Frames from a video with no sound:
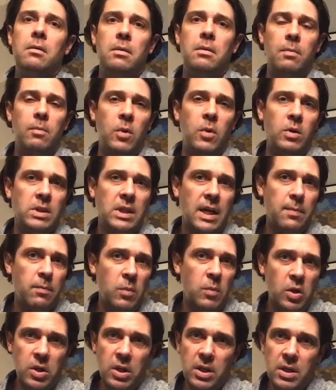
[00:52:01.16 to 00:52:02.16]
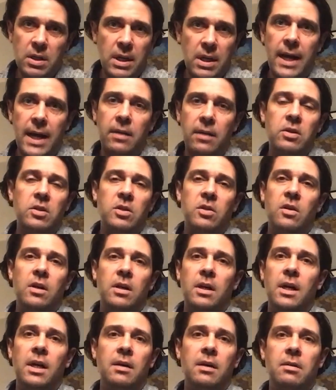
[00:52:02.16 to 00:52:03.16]
the multi-million dollars,
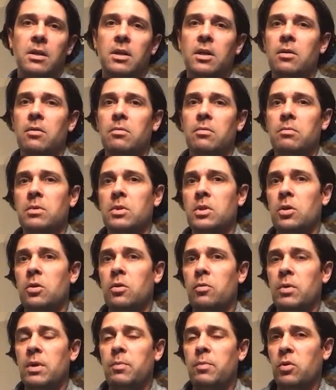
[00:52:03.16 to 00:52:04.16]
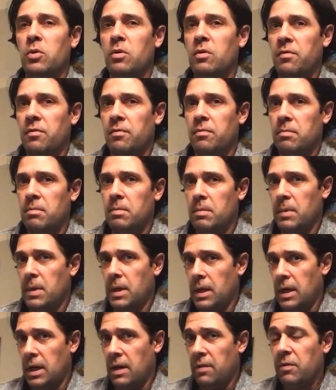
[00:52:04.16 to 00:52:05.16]
you know, to remove
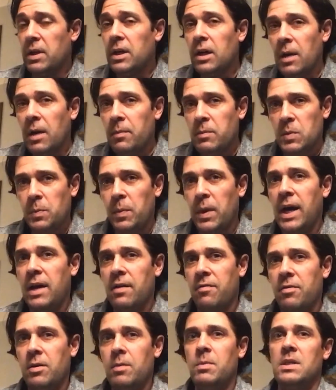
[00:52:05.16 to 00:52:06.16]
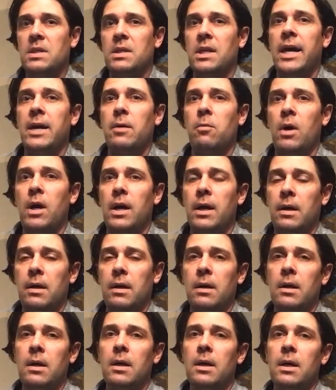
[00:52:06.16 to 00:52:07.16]
every gum spot from the sidewalk.
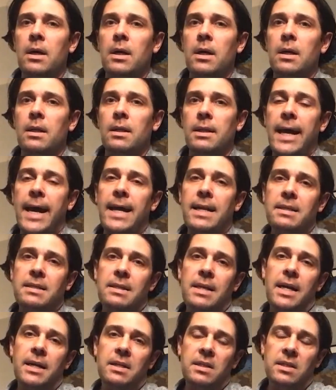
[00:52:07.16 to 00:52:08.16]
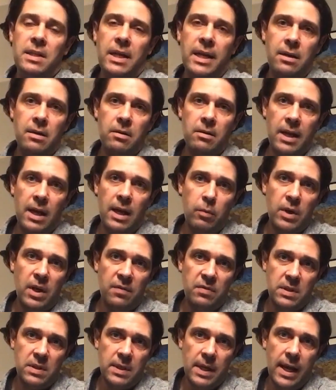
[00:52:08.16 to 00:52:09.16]
That is not a standard that we
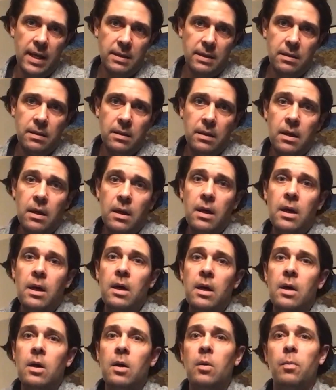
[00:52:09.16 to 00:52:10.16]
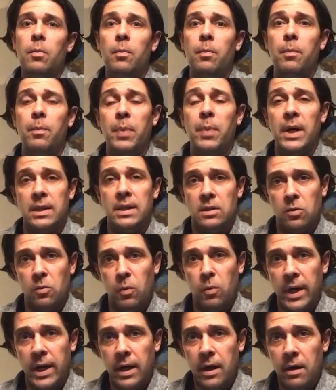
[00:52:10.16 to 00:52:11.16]
have set. But to
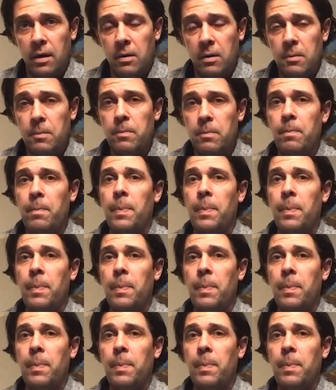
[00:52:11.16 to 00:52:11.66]
where,